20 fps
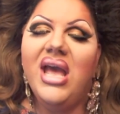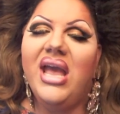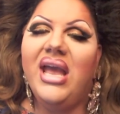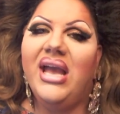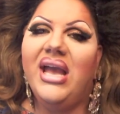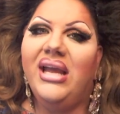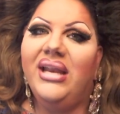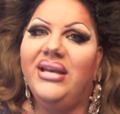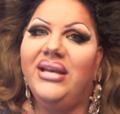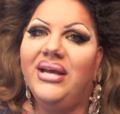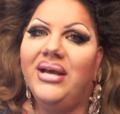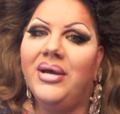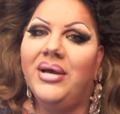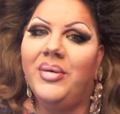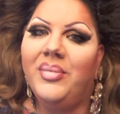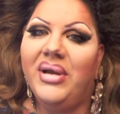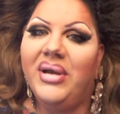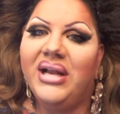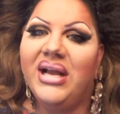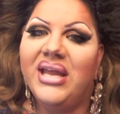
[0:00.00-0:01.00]
And
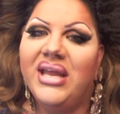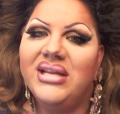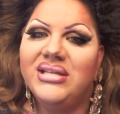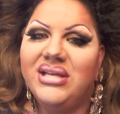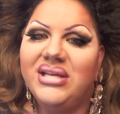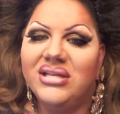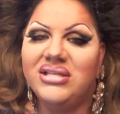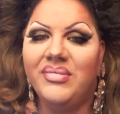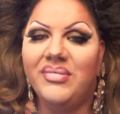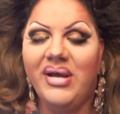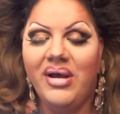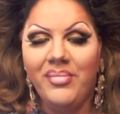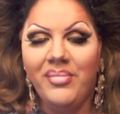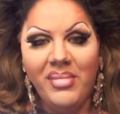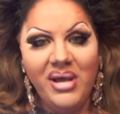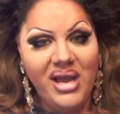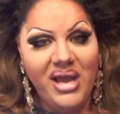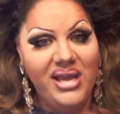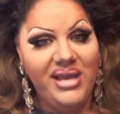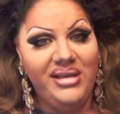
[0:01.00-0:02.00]
I kind of talked about
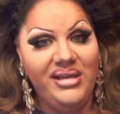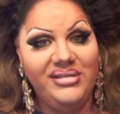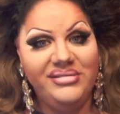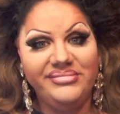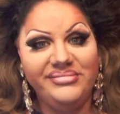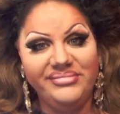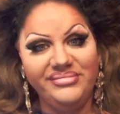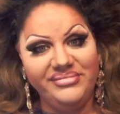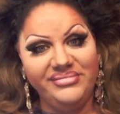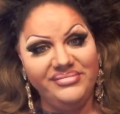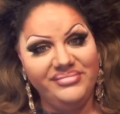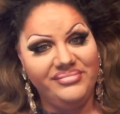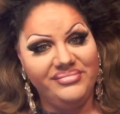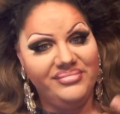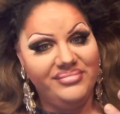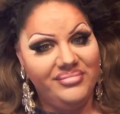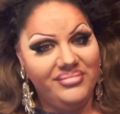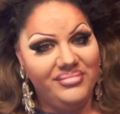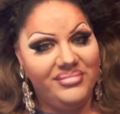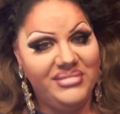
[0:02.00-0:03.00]
my
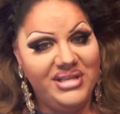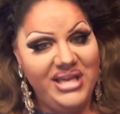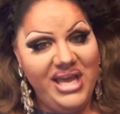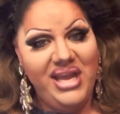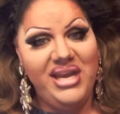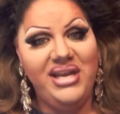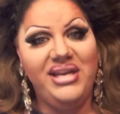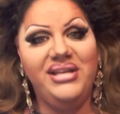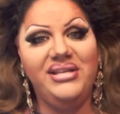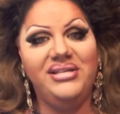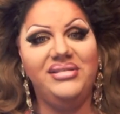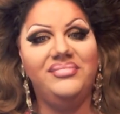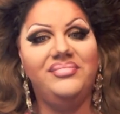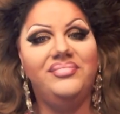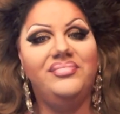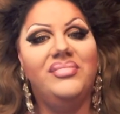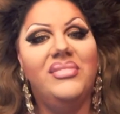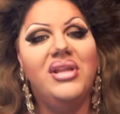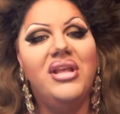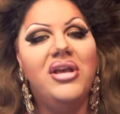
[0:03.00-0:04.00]
candidate,
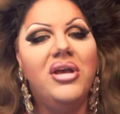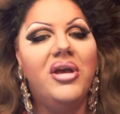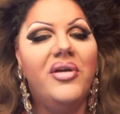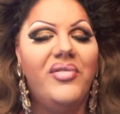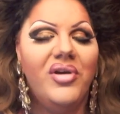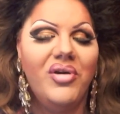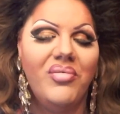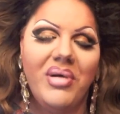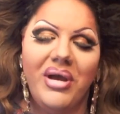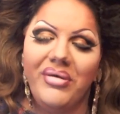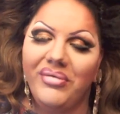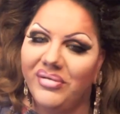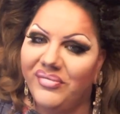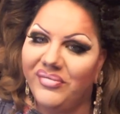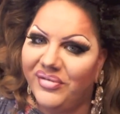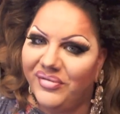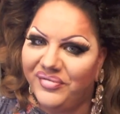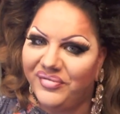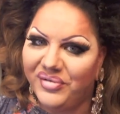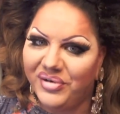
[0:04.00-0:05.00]
of who I would
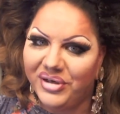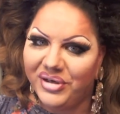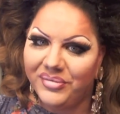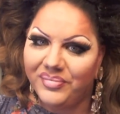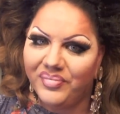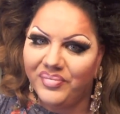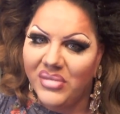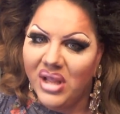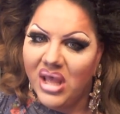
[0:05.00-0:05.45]
vote for.